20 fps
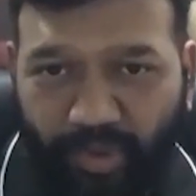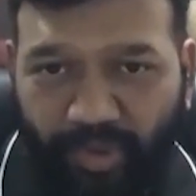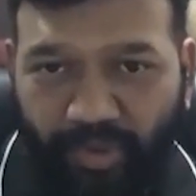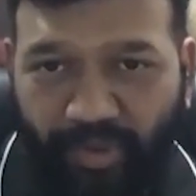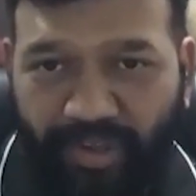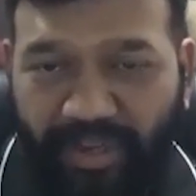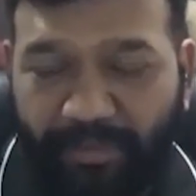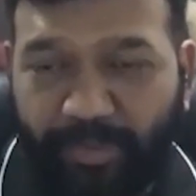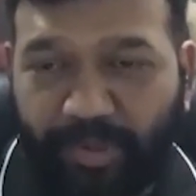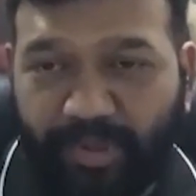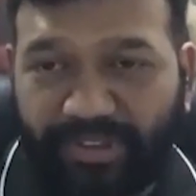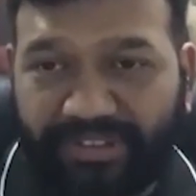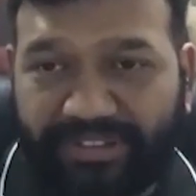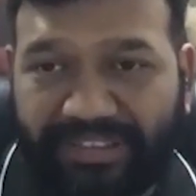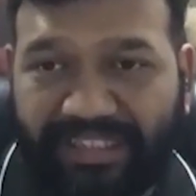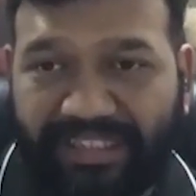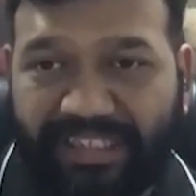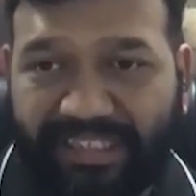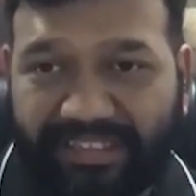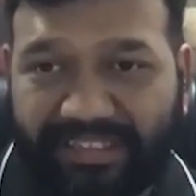Okay, because
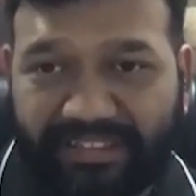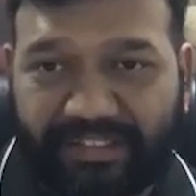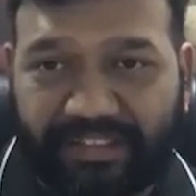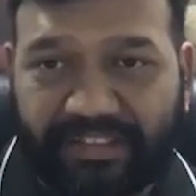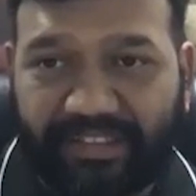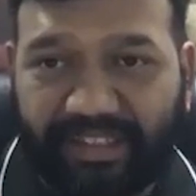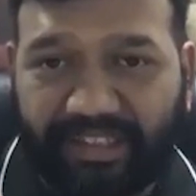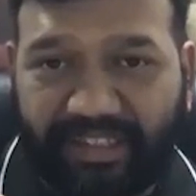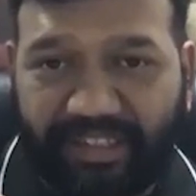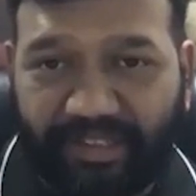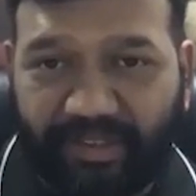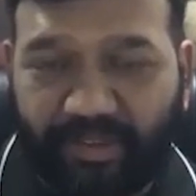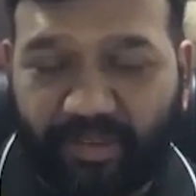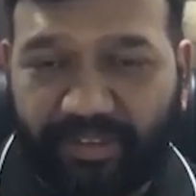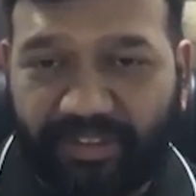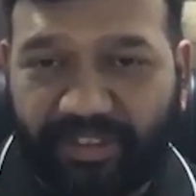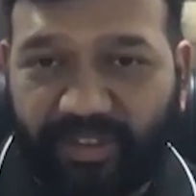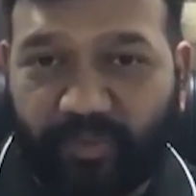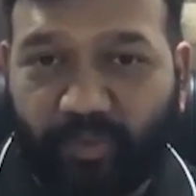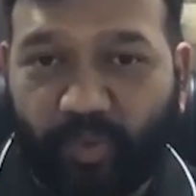they are generally,
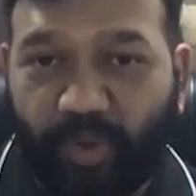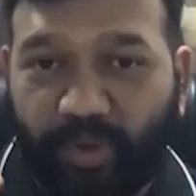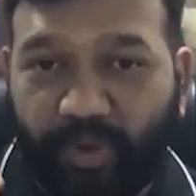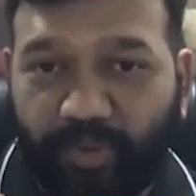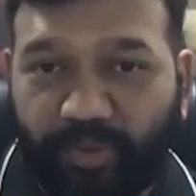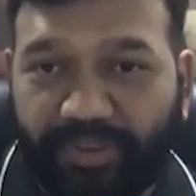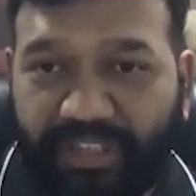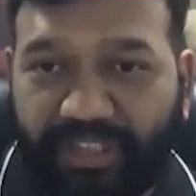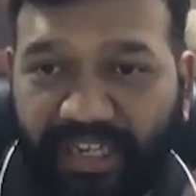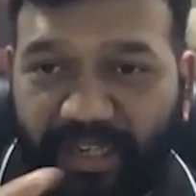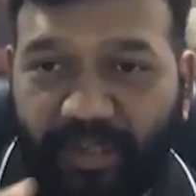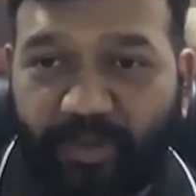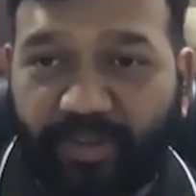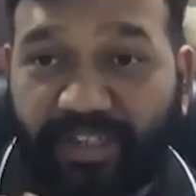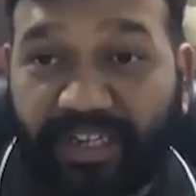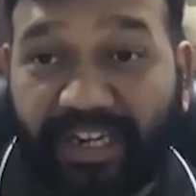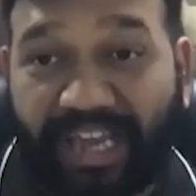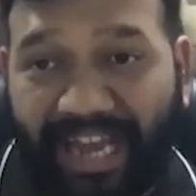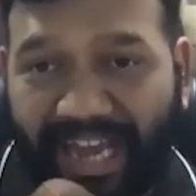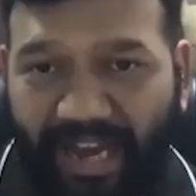they want to tell you
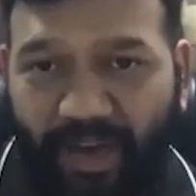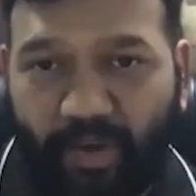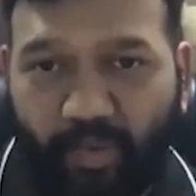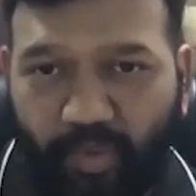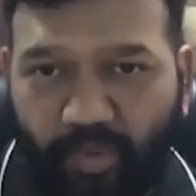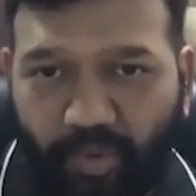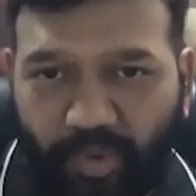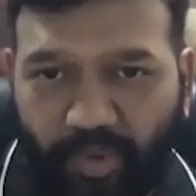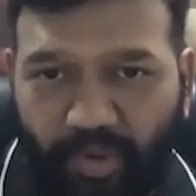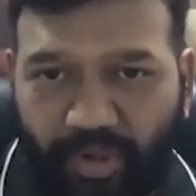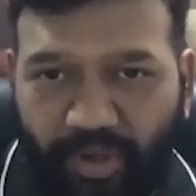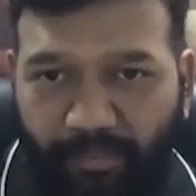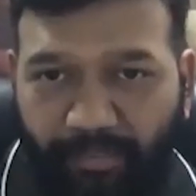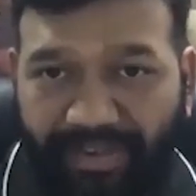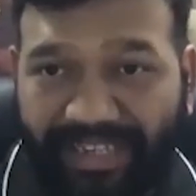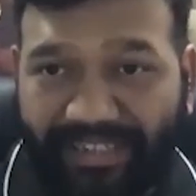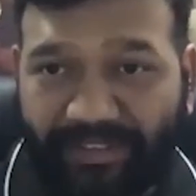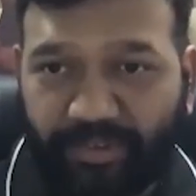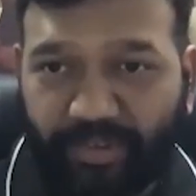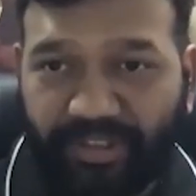that how,
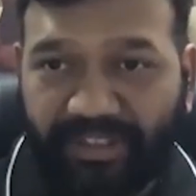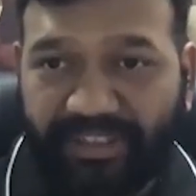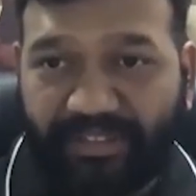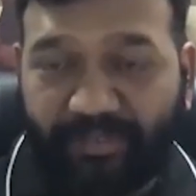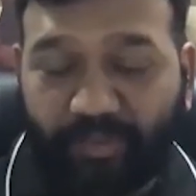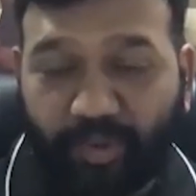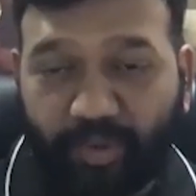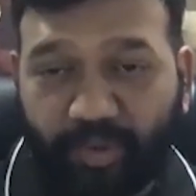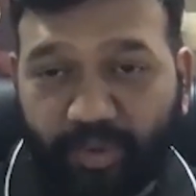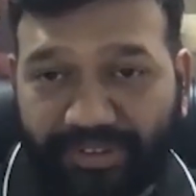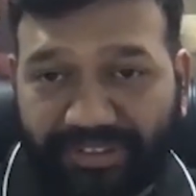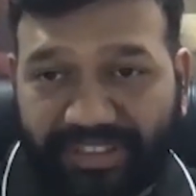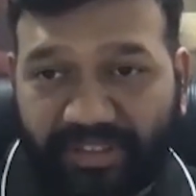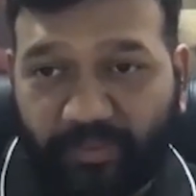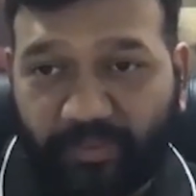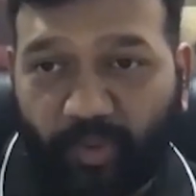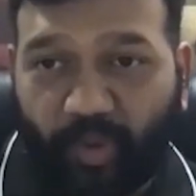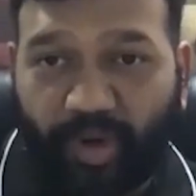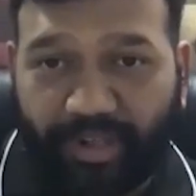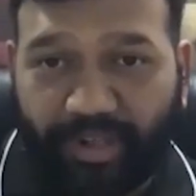but actually they want to say
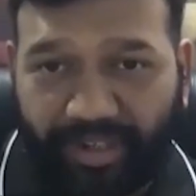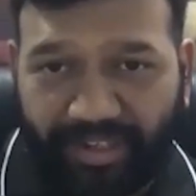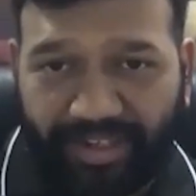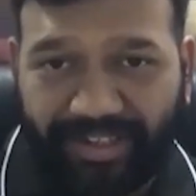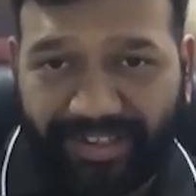what.